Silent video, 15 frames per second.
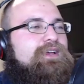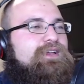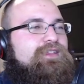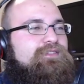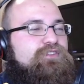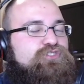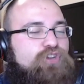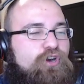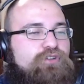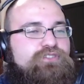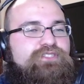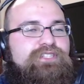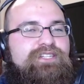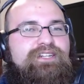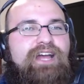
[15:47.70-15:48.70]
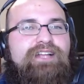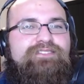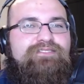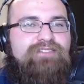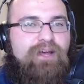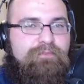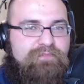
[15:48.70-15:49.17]
The Chargers cannot
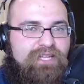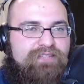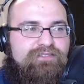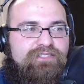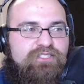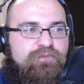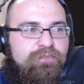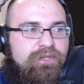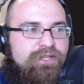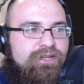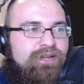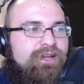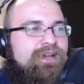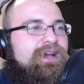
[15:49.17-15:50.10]
stop deadly speed.